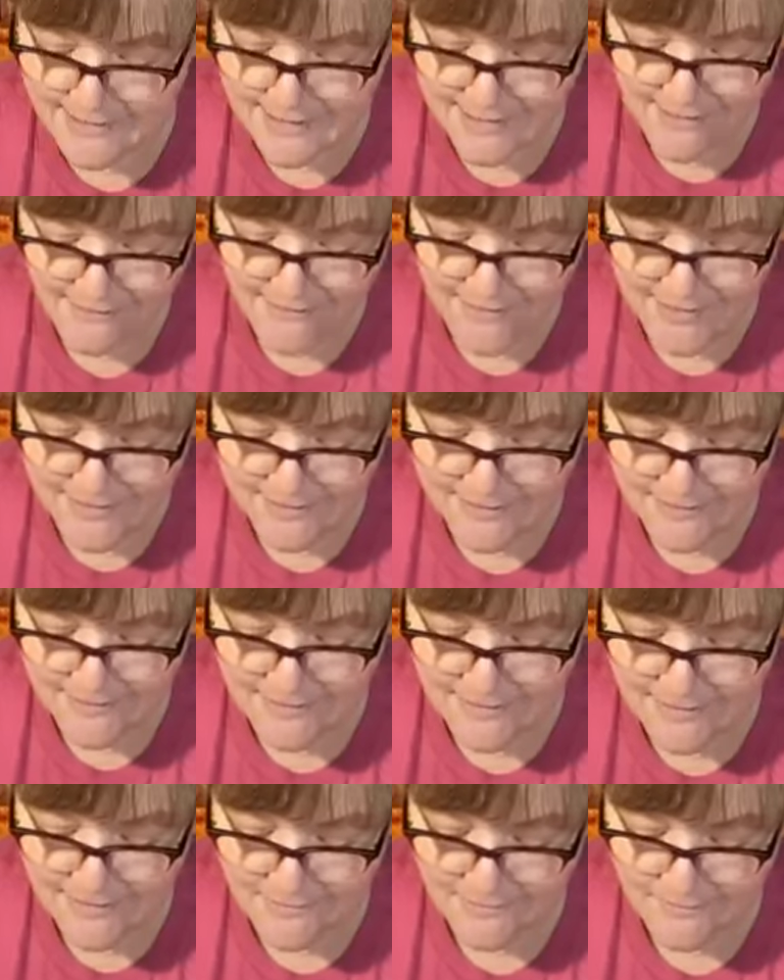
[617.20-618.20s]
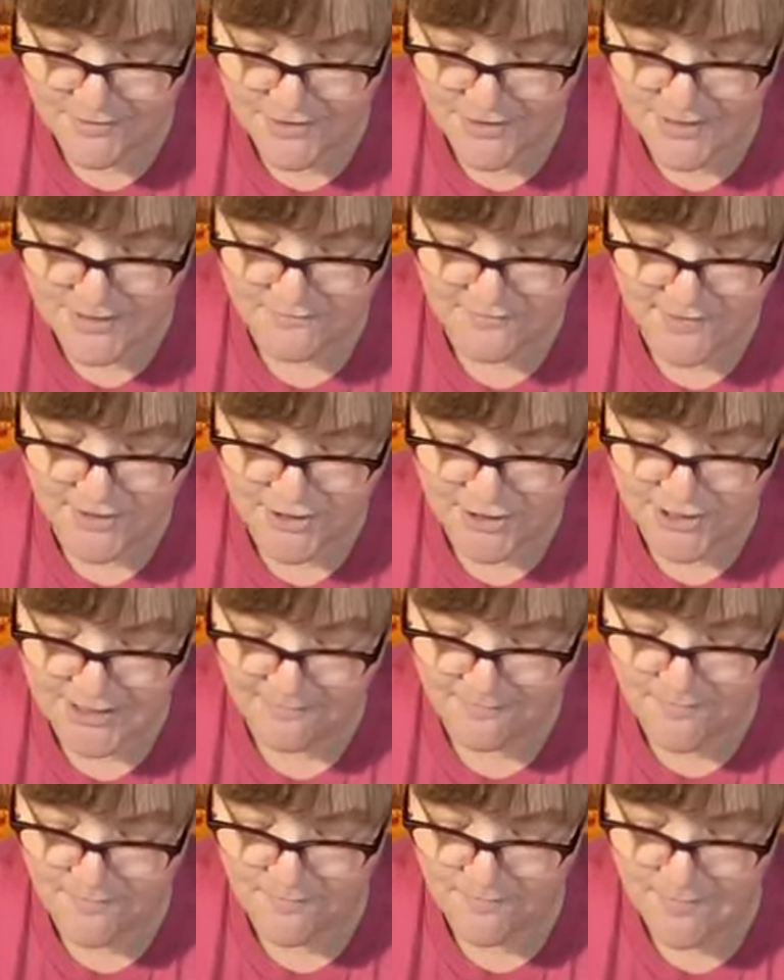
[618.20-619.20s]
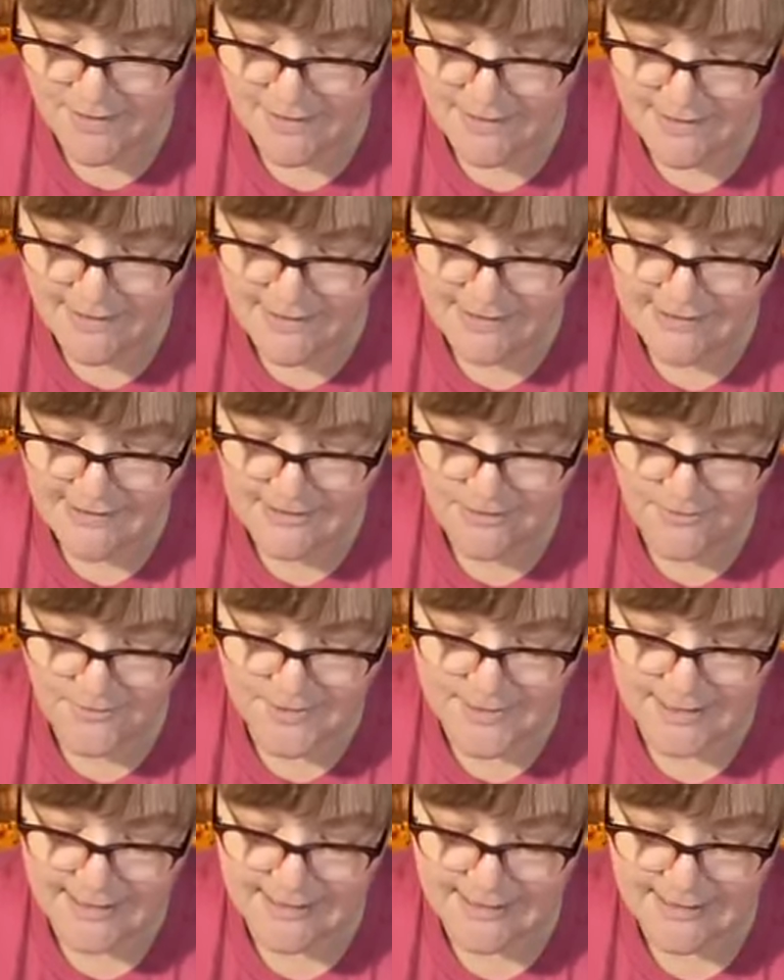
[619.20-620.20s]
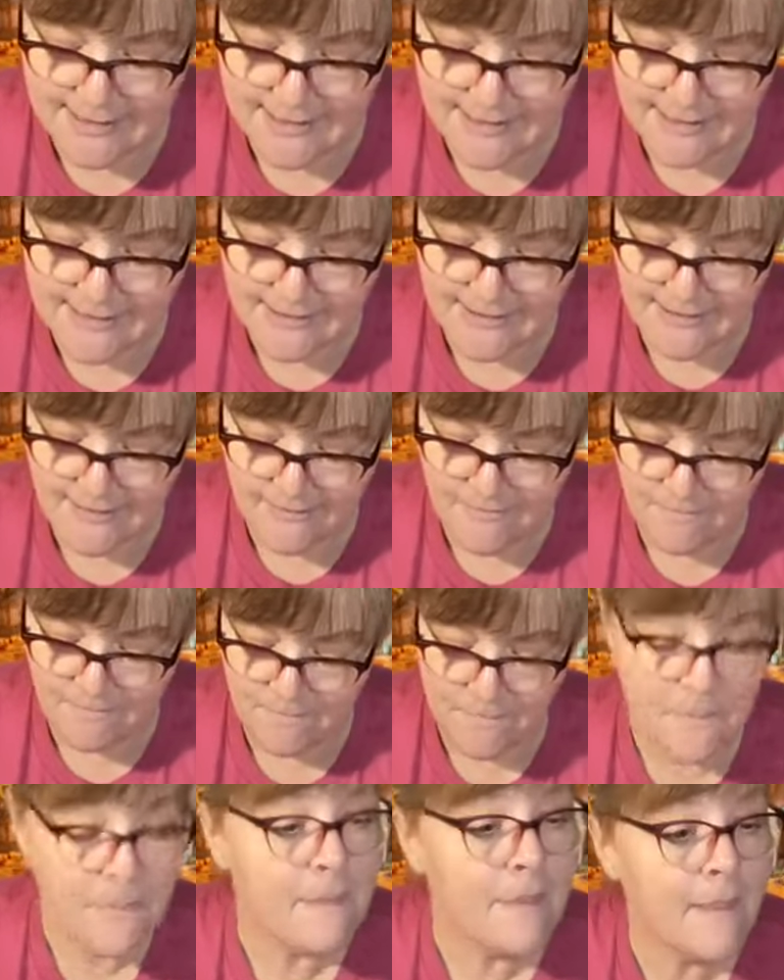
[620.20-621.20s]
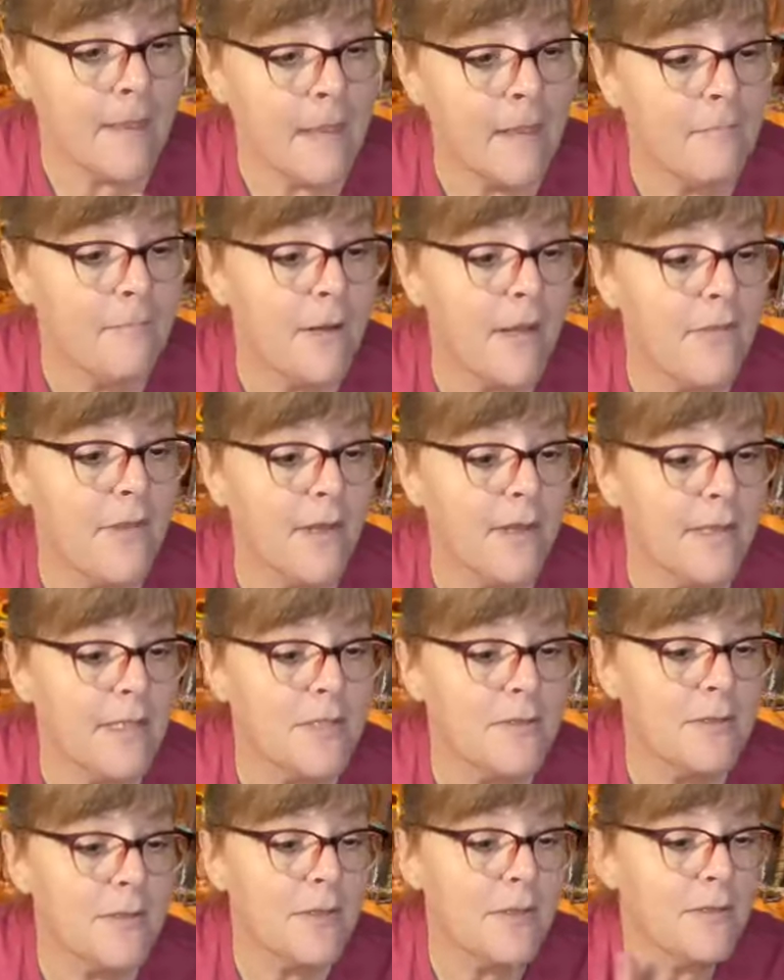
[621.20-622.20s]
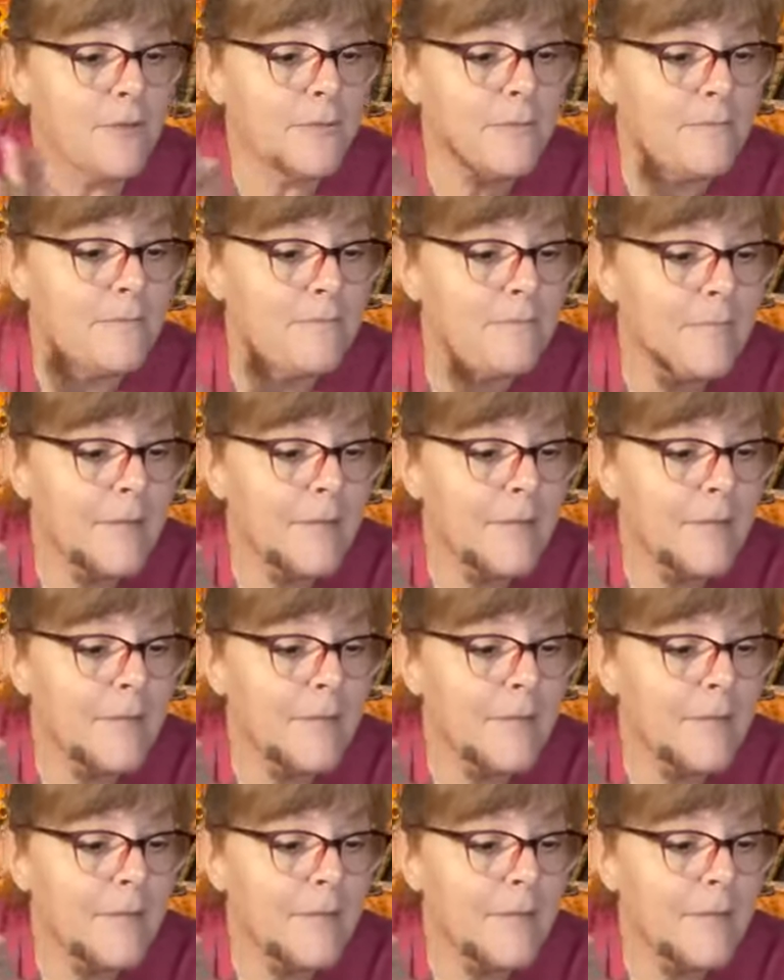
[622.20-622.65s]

to that one. We just finished up using this. I thought this was cute.